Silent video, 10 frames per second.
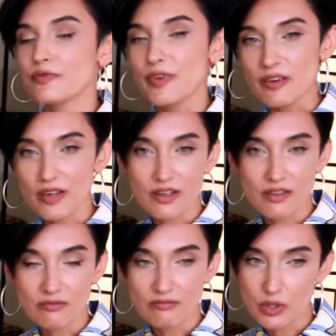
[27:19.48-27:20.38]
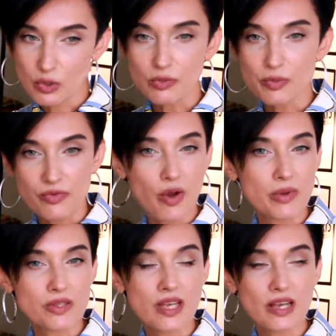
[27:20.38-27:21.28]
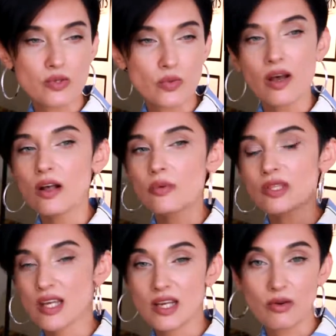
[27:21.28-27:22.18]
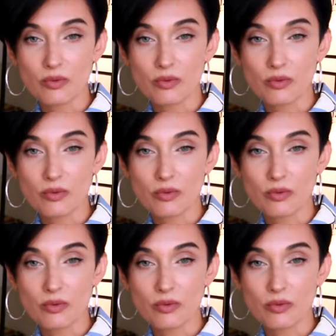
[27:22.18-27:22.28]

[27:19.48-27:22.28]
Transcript: very good performance as well, I would say.